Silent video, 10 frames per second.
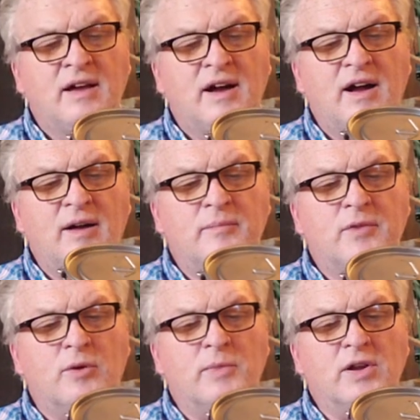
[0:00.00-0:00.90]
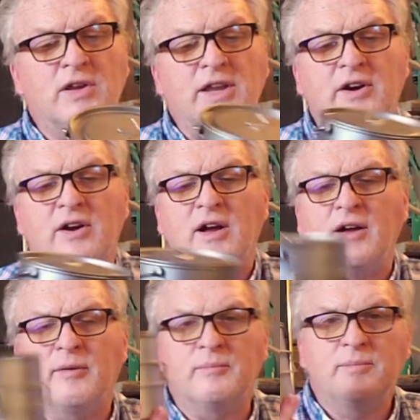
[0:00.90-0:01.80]
or
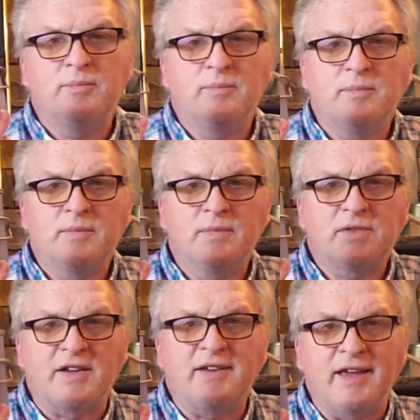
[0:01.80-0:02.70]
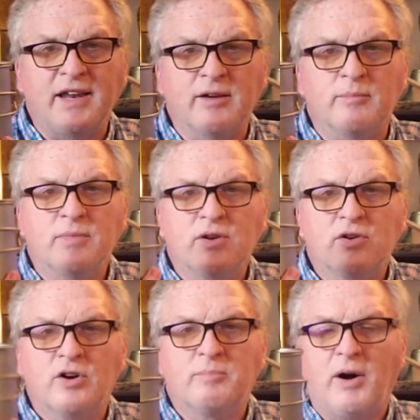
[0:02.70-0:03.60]
milliliter titanium
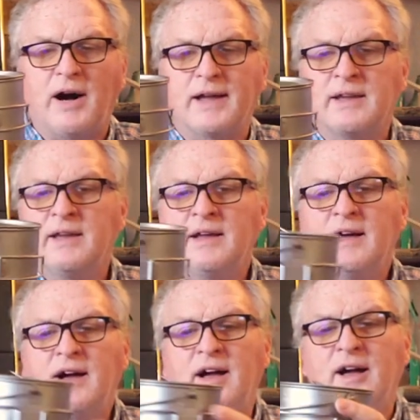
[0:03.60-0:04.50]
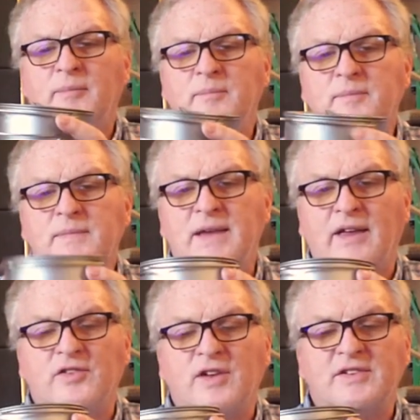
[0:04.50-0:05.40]
cook pot.
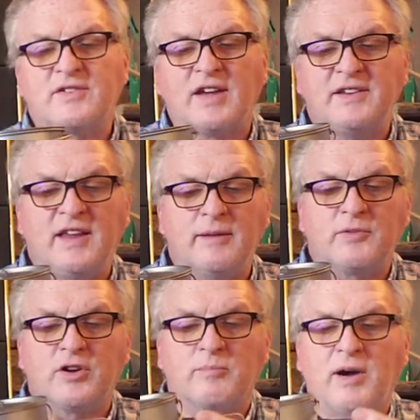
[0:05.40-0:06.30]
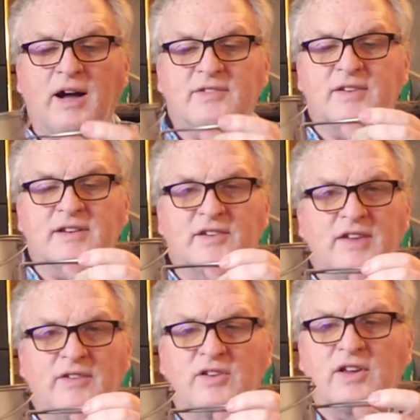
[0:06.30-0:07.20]
There's lots of titanium cook pots, and it does
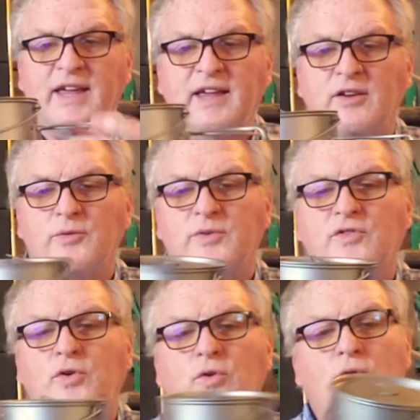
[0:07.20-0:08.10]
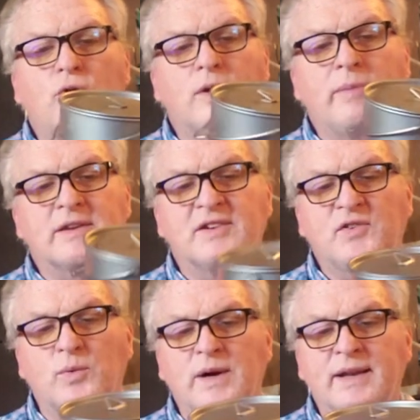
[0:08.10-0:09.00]
have little handles. What's cool about
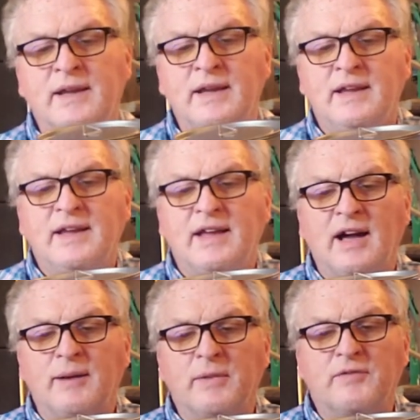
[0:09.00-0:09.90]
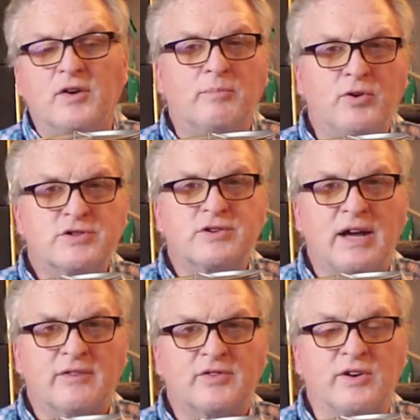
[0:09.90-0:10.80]
this one, if you're a
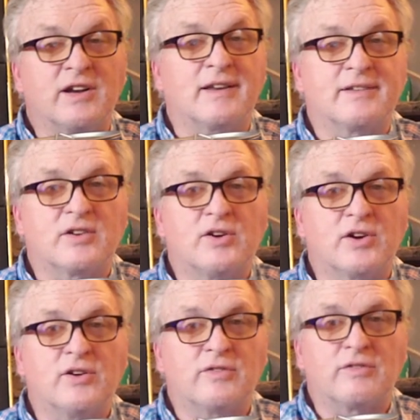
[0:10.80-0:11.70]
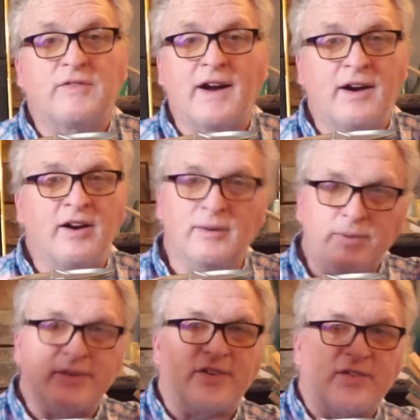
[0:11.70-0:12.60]
bushcrafter and you like to cook over fire,
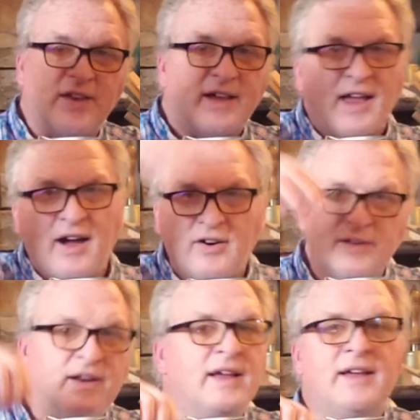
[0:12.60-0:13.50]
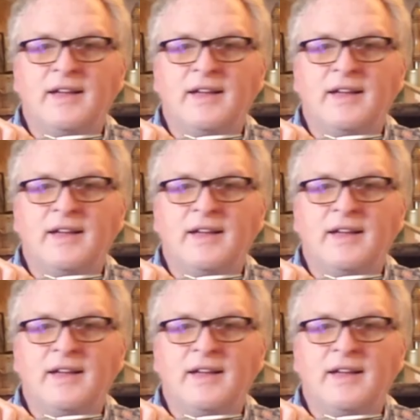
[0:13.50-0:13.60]
put the stick out and